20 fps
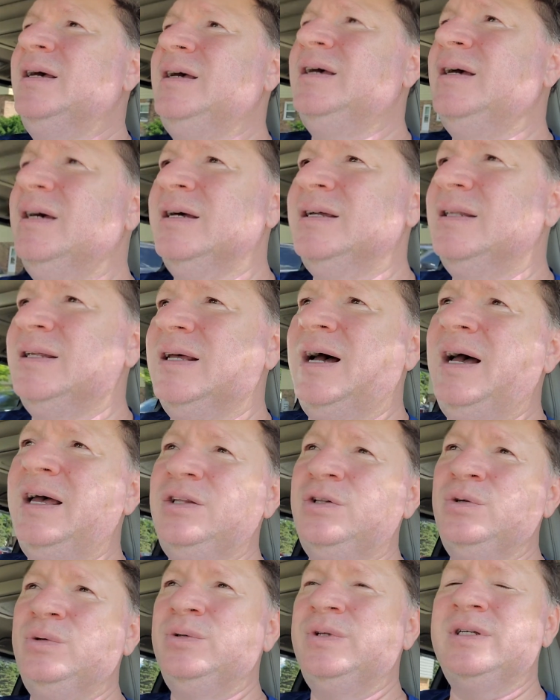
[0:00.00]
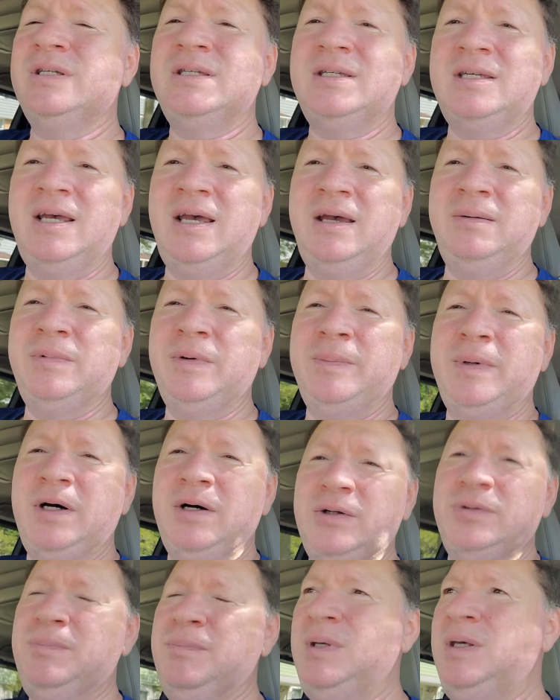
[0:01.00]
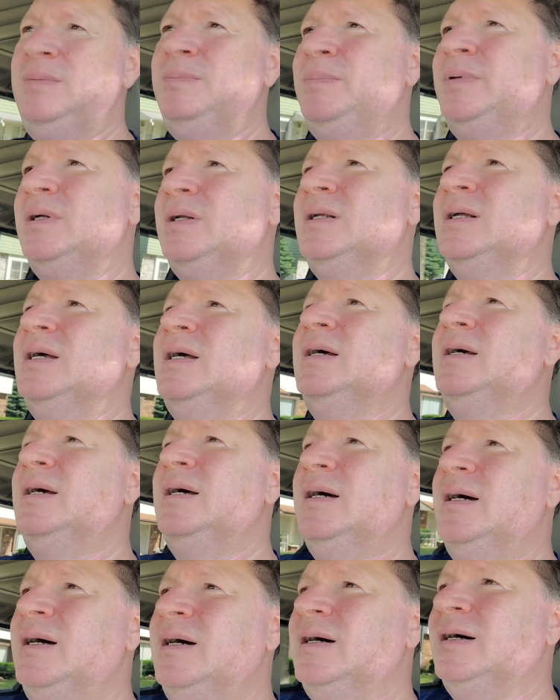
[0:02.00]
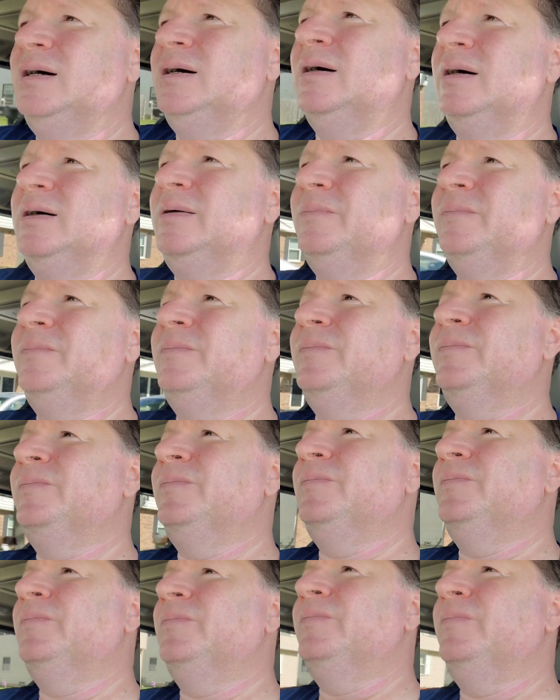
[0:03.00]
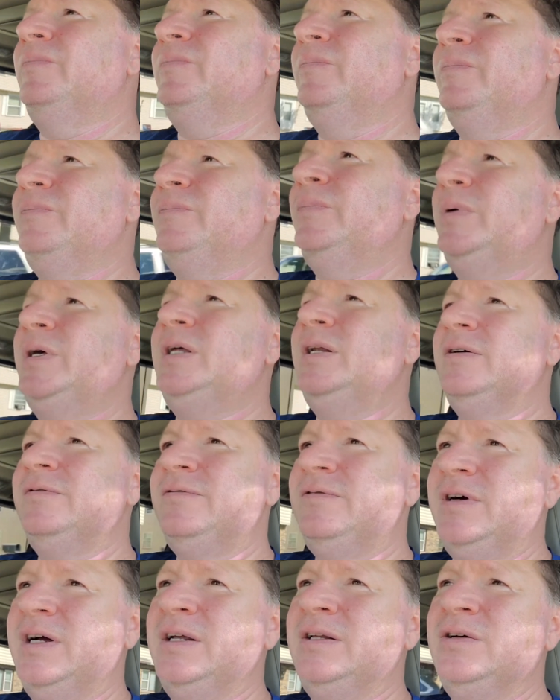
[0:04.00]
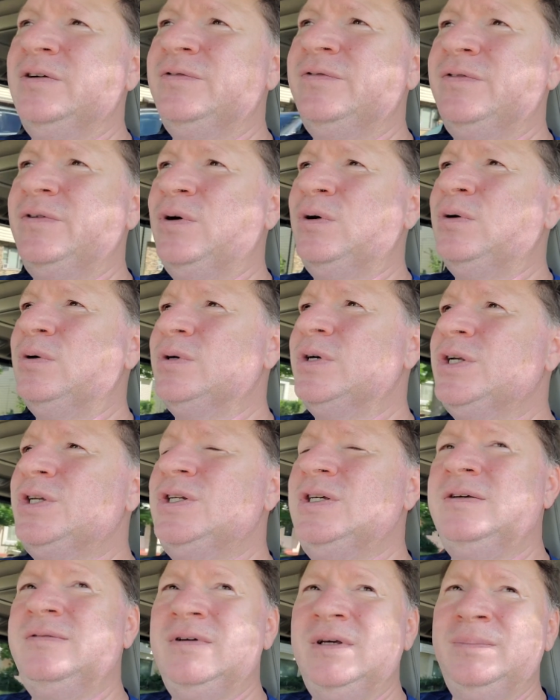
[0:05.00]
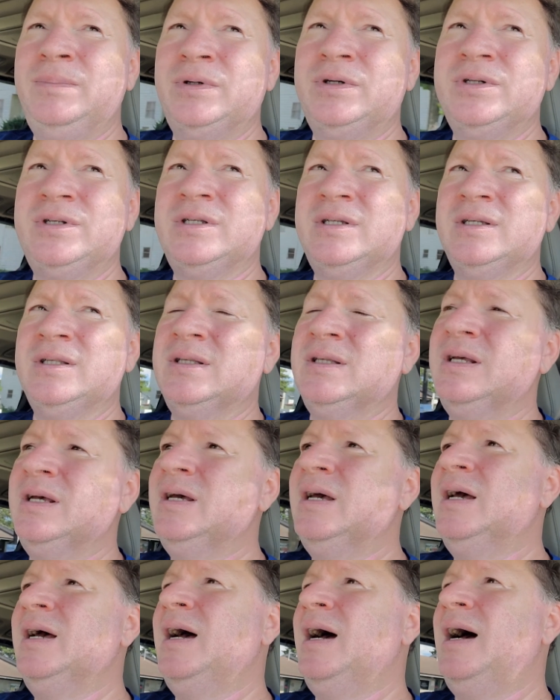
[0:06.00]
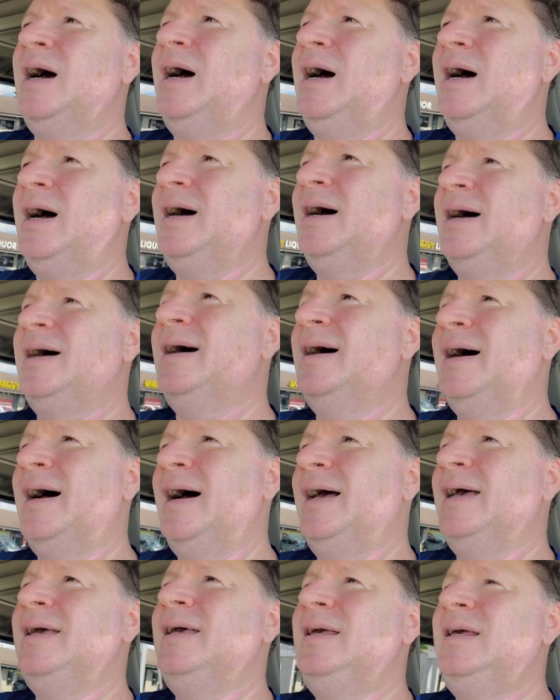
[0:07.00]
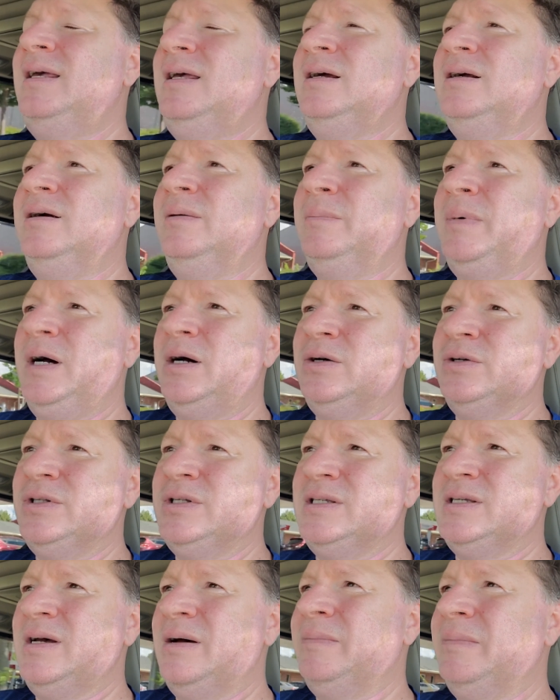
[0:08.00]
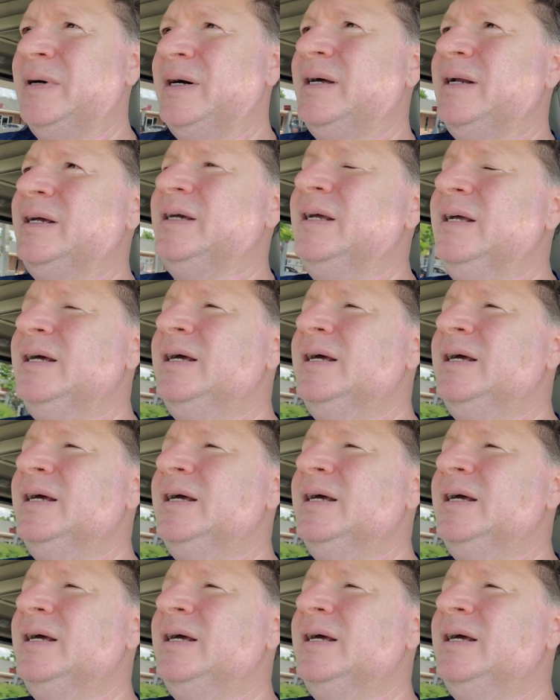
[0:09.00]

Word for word: and I do the same about people um, be it a friend or foe or TV person, uh, I hear about somebody,